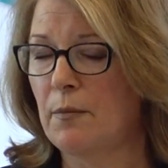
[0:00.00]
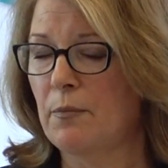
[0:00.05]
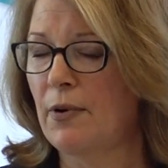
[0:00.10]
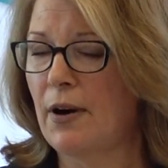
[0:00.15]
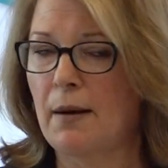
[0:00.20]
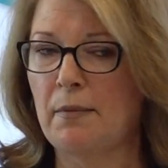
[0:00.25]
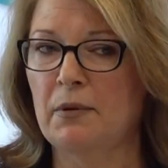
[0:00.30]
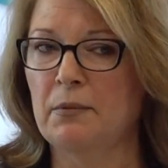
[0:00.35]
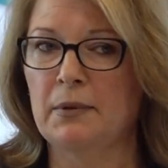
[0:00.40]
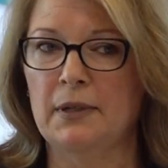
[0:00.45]
and
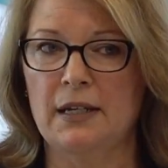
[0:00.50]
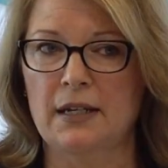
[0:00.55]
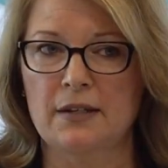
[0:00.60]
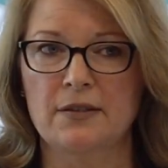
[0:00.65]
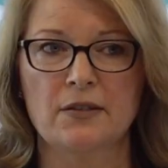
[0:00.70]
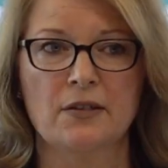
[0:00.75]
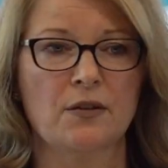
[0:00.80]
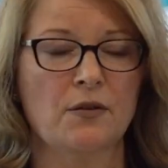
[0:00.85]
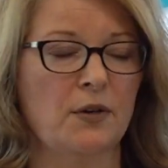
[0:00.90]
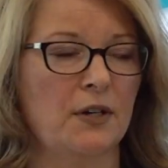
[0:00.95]
probably
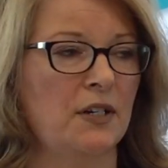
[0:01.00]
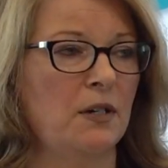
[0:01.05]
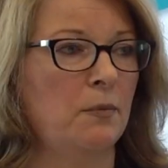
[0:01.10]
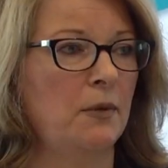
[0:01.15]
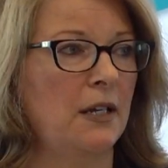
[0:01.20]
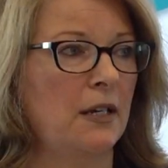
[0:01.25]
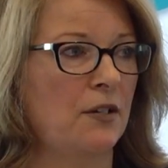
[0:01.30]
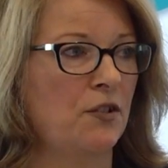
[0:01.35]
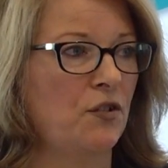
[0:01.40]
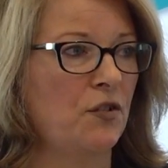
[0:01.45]
isn't going to
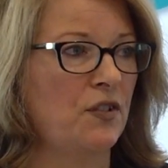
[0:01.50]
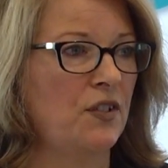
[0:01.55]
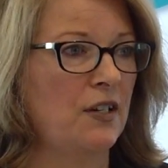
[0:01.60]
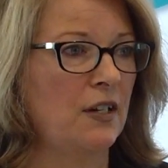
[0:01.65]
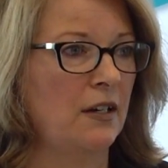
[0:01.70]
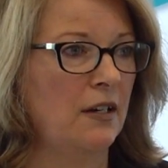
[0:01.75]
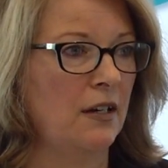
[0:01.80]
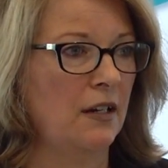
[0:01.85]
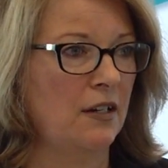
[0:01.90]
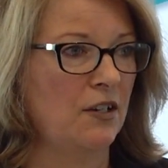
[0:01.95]
be
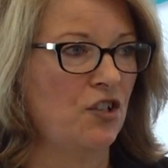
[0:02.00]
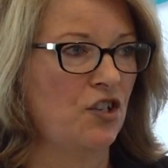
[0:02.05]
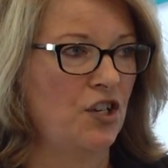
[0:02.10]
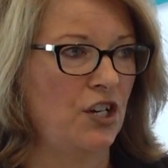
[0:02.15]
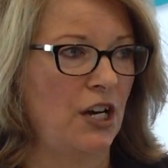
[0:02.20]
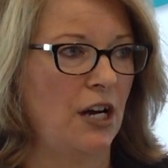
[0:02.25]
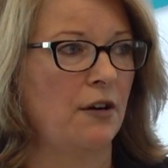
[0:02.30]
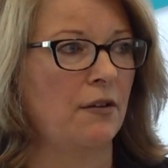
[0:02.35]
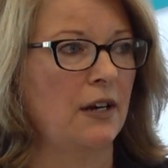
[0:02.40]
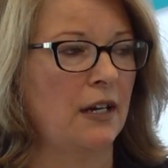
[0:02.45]
interested in
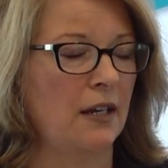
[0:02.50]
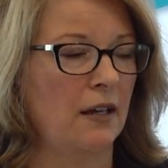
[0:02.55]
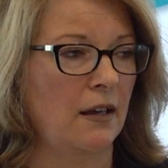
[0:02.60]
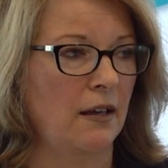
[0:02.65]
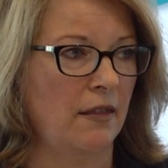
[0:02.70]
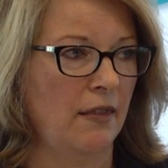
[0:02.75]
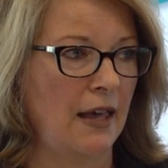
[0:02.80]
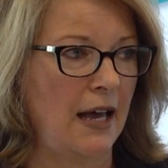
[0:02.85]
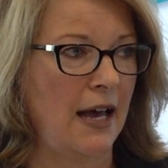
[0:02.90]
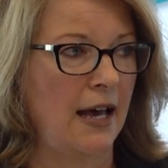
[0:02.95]
sharing
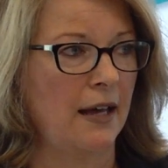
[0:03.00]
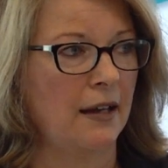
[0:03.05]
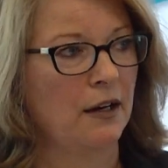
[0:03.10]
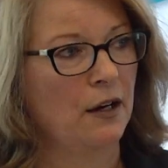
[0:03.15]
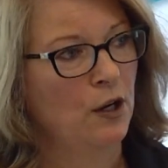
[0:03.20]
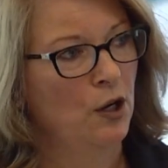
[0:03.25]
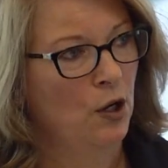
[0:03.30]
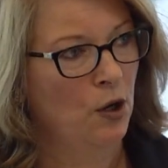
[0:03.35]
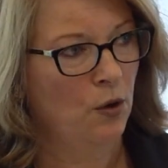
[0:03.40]
that